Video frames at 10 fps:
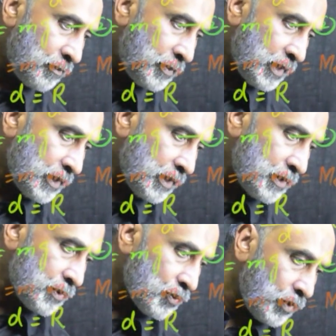per
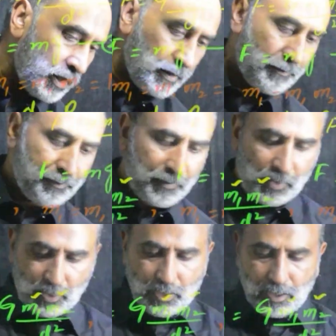kg square.
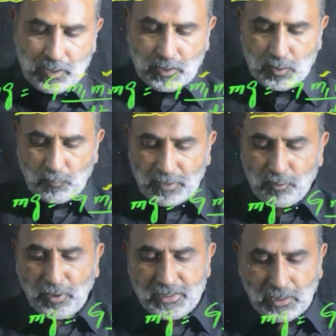So when
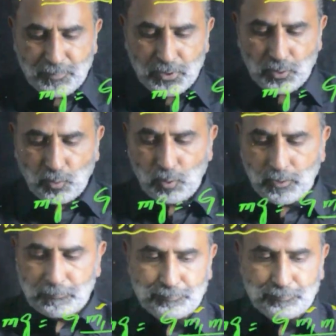you can substitute